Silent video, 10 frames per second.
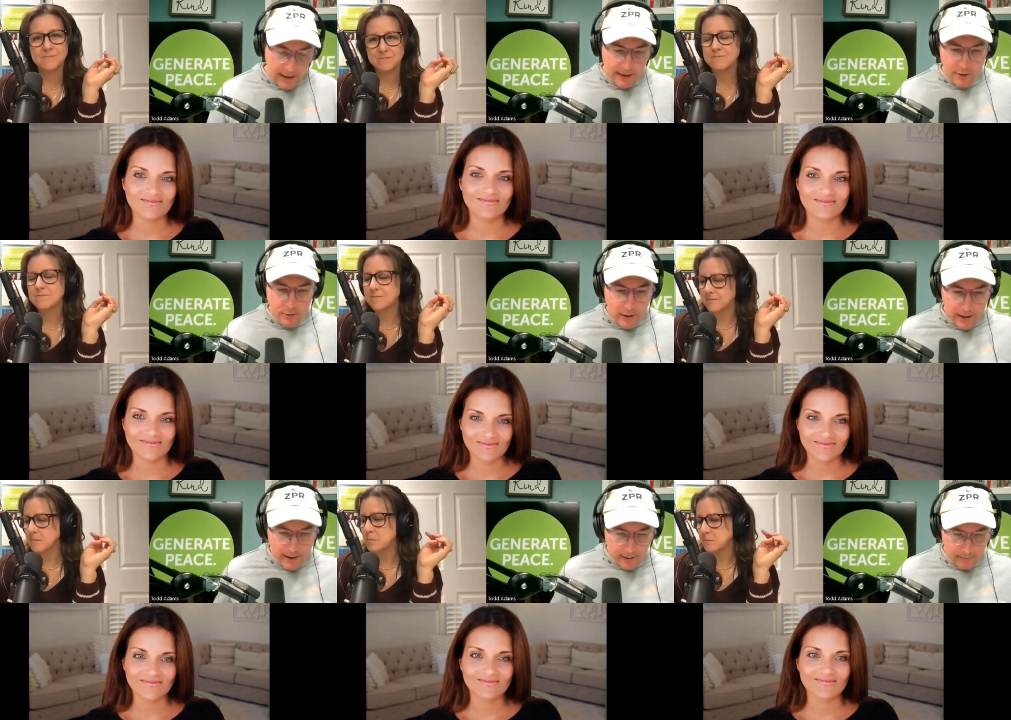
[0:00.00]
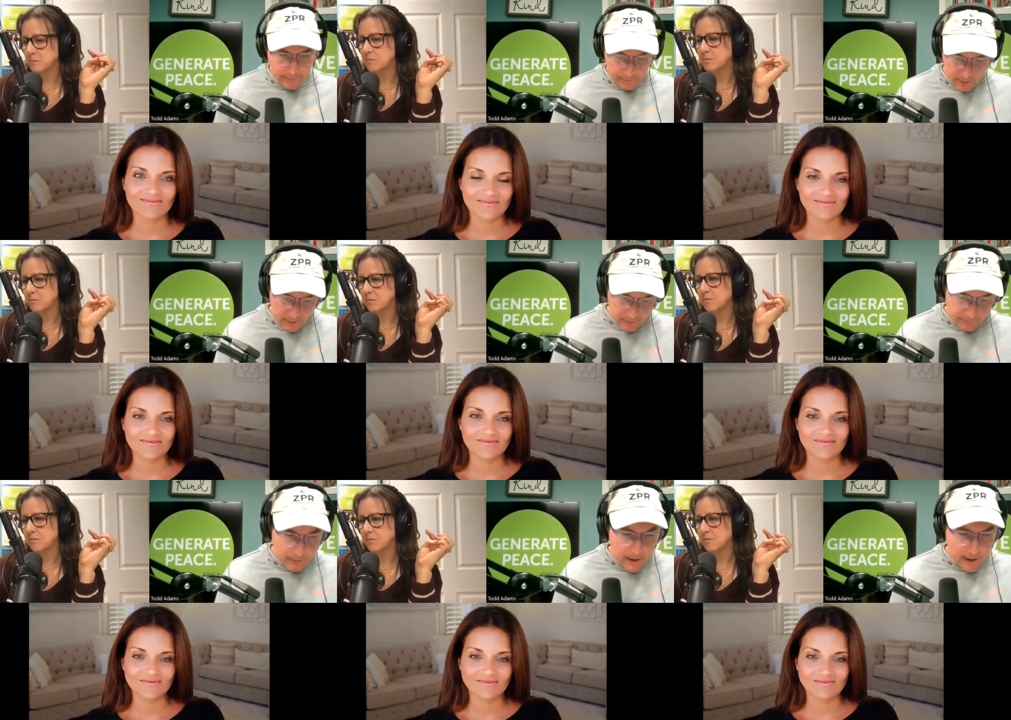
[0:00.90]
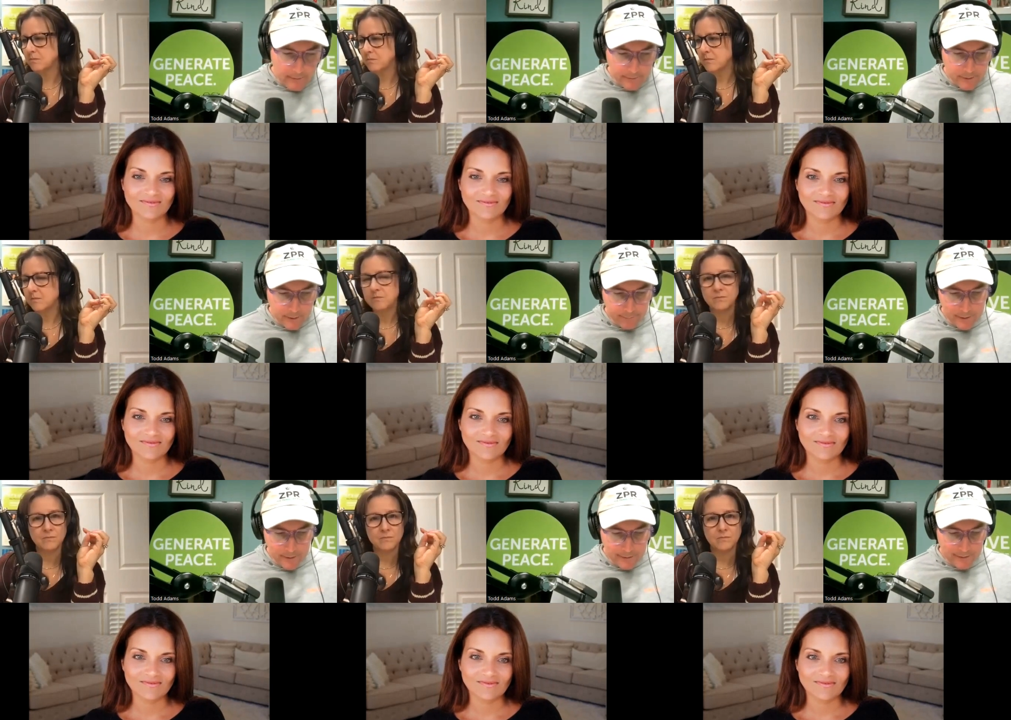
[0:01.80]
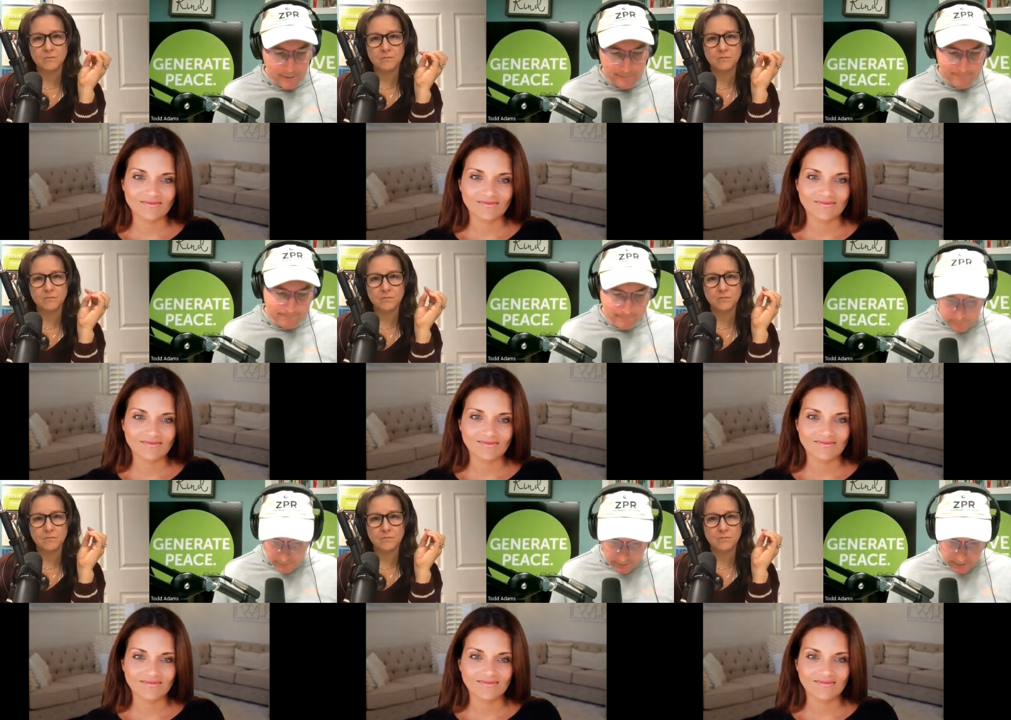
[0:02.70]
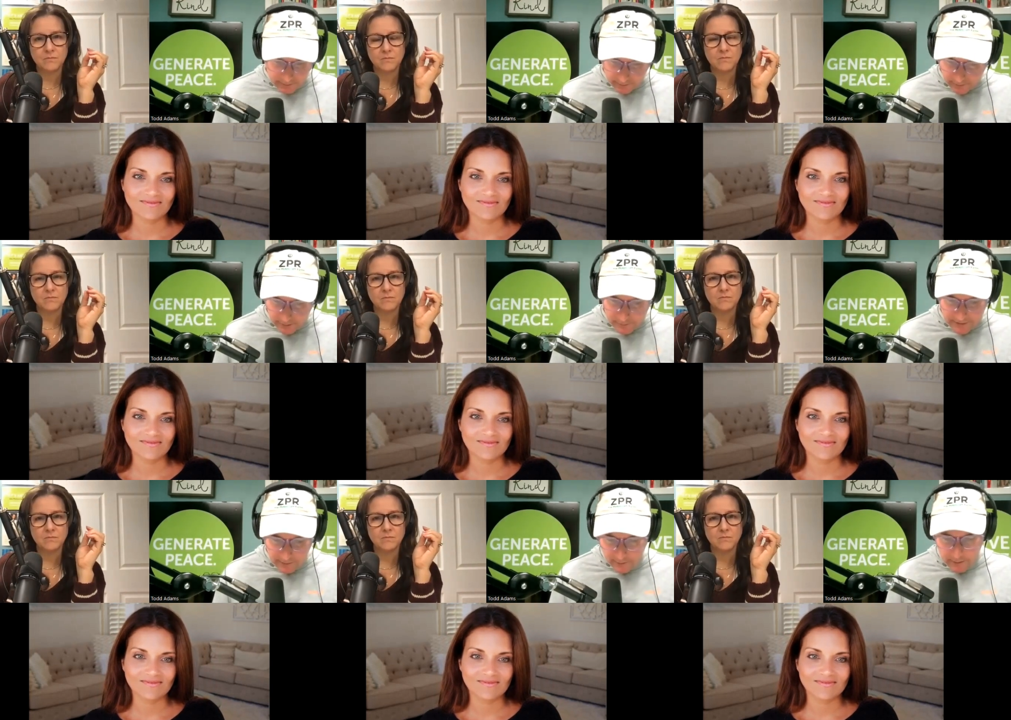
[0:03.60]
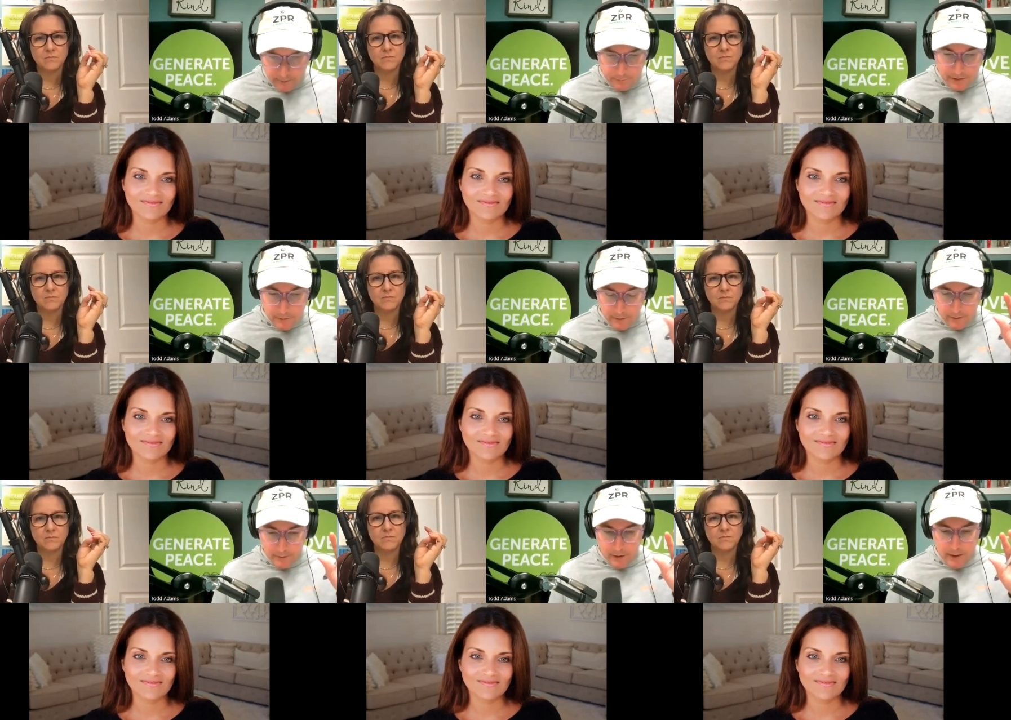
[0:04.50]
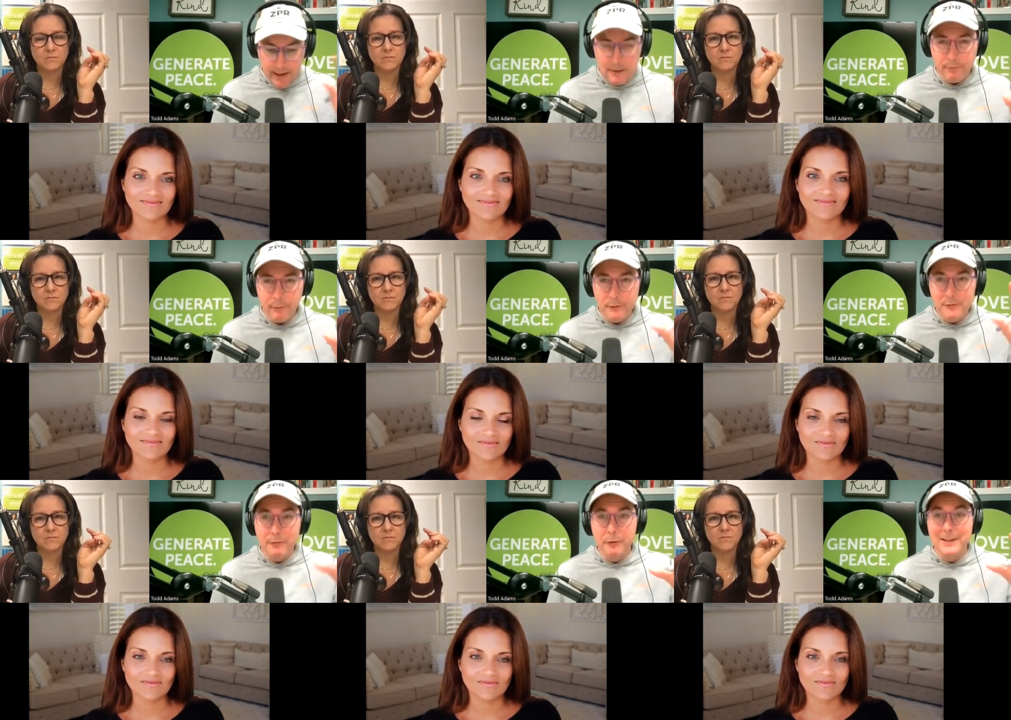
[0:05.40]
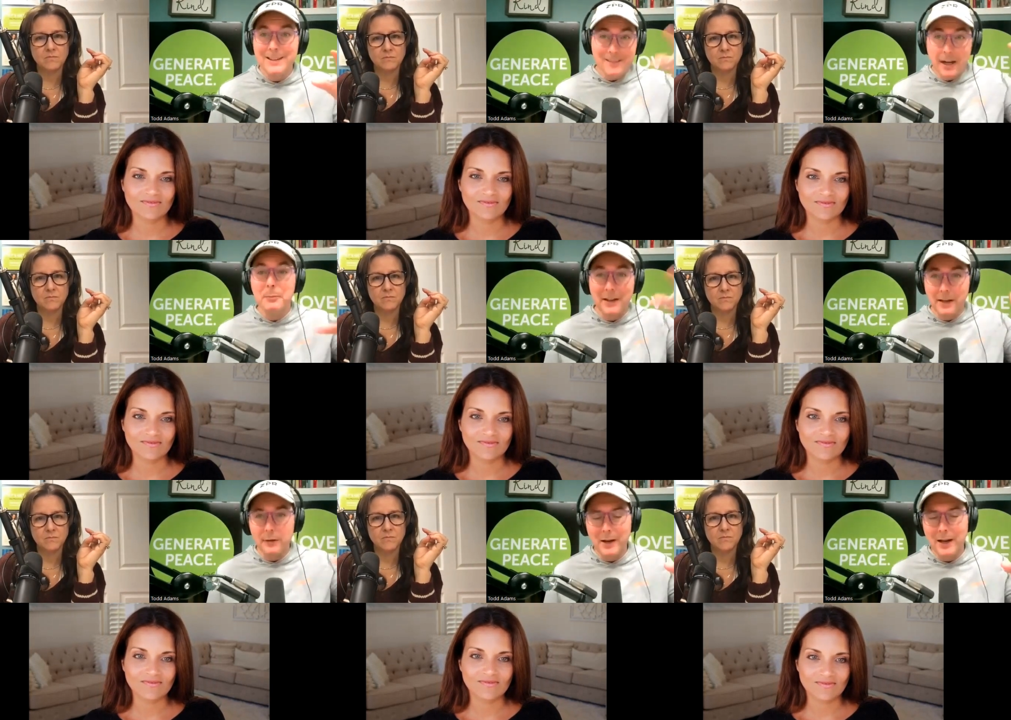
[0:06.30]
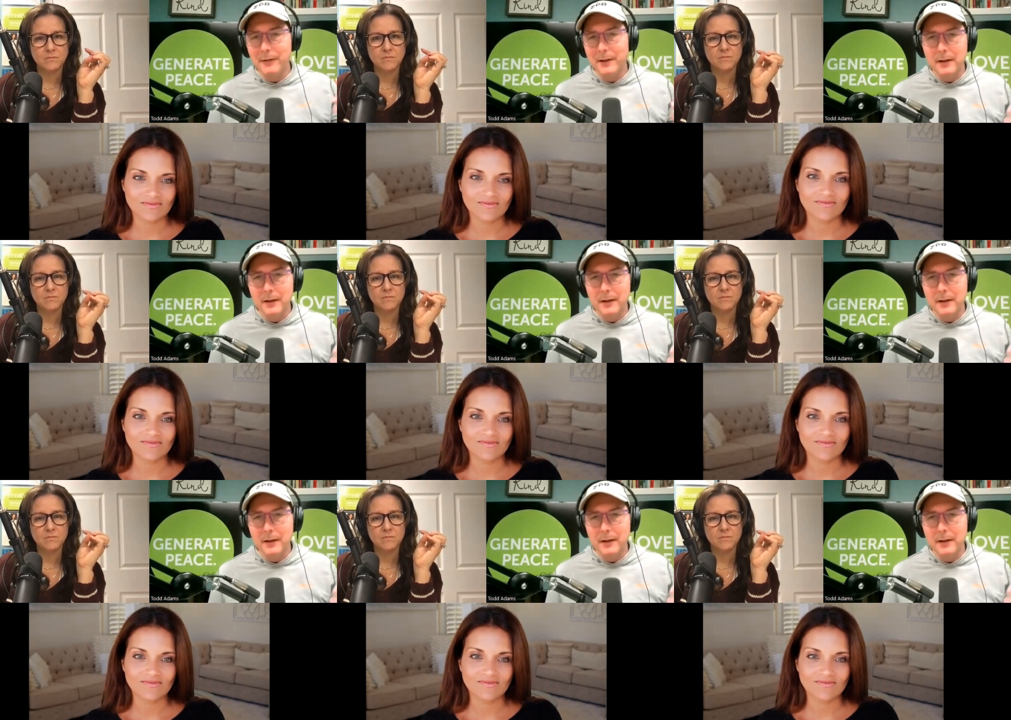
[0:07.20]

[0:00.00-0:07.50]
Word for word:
Speaker 1: And you have five different I don't know how many there are, but there's a handful of different types of kids we have.